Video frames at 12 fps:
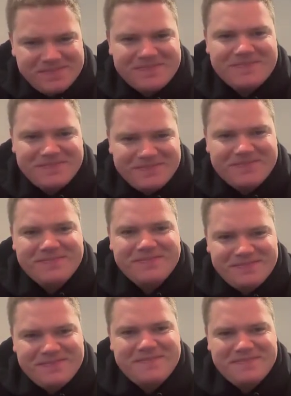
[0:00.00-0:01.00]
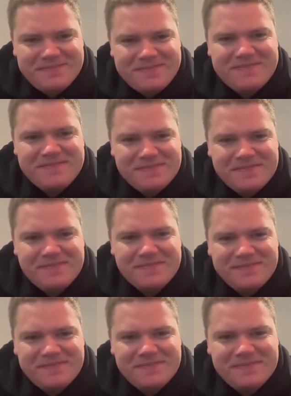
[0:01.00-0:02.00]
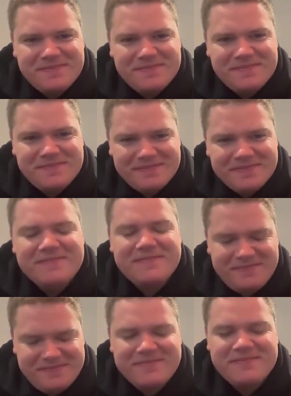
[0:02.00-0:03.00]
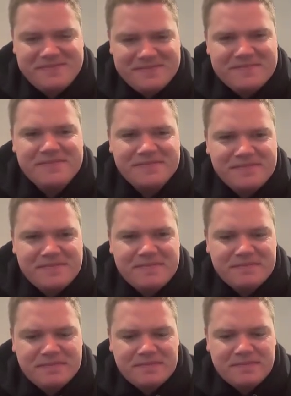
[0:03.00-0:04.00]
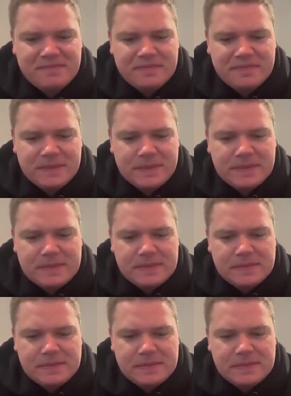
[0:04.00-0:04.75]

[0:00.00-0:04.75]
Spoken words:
This person isn't speaking.